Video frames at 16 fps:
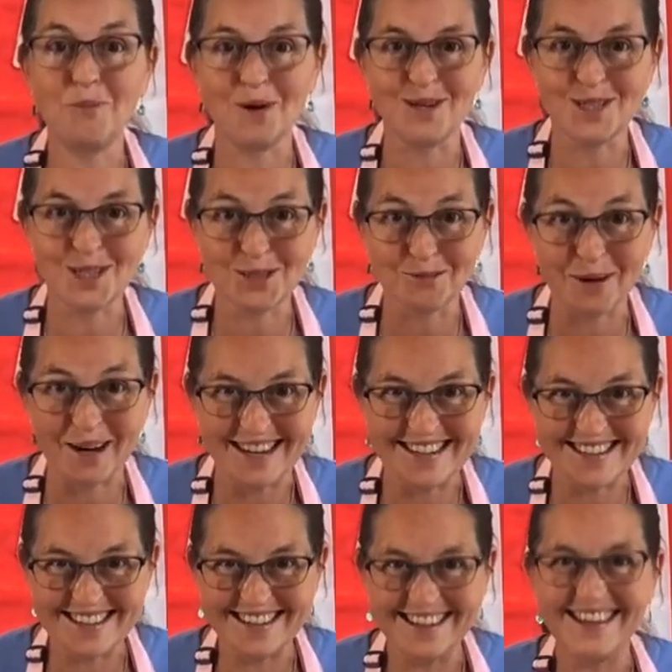sweet
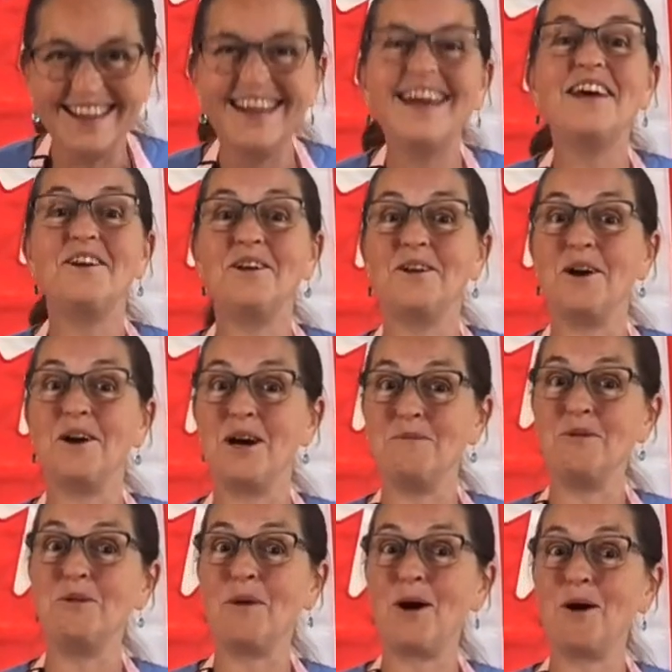Nanaimo
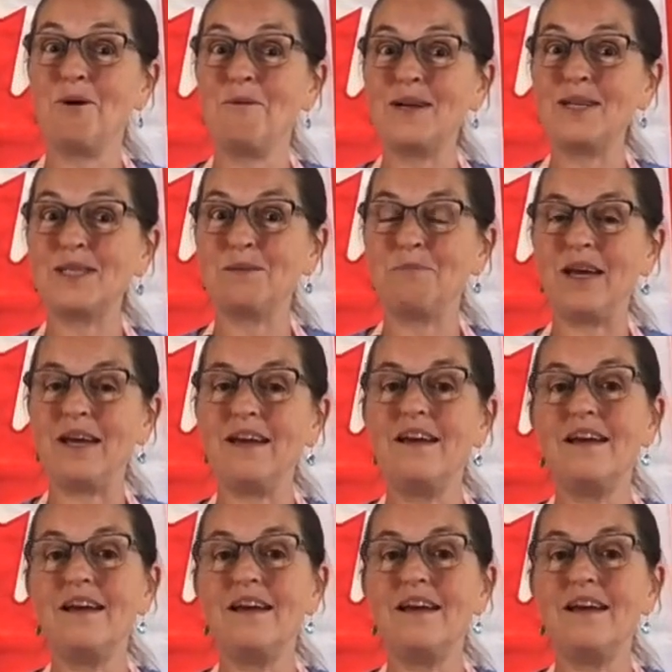bar recipe.